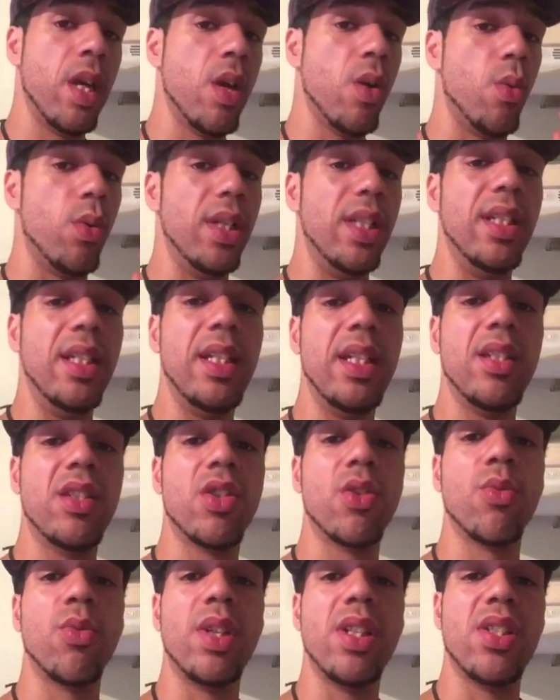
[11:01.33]
We need
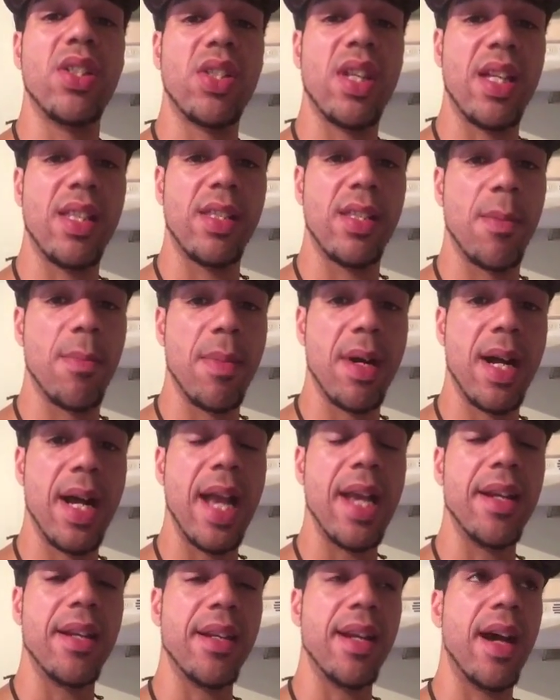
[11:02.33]
to reset the
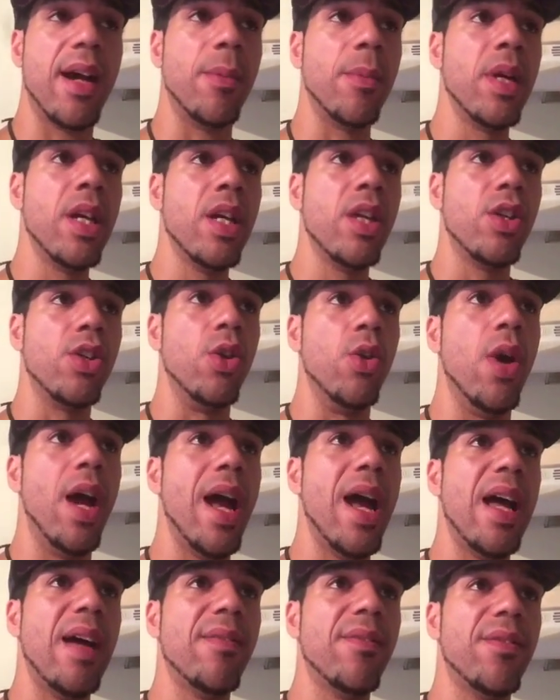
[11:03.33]
mind. Now, you
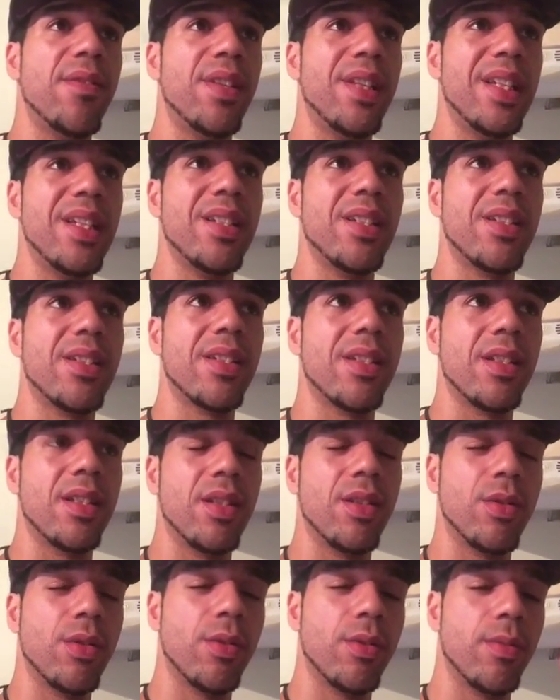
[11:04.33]
have this
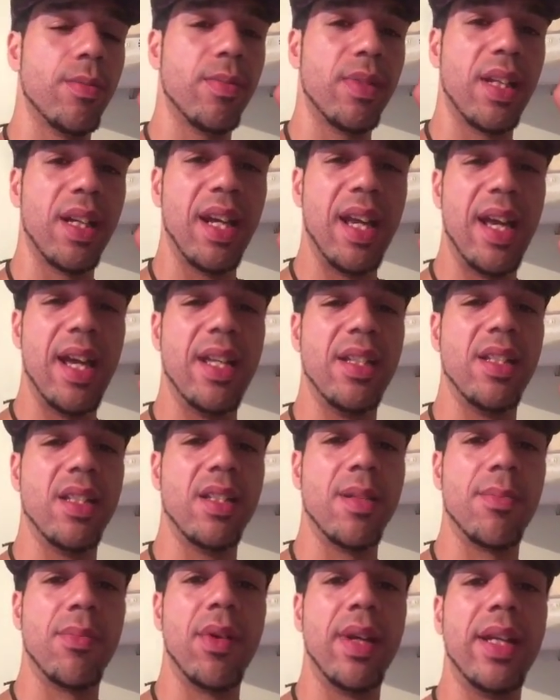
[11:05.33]
little gland
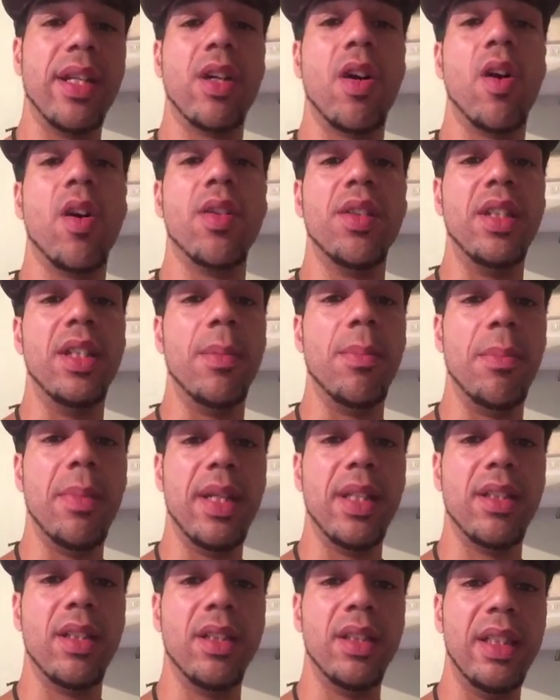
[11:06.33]
in the brain called the
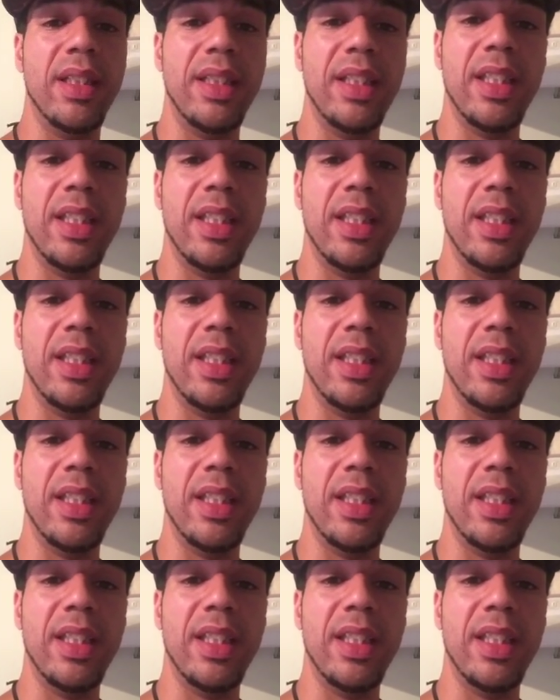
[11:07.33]
amygdala.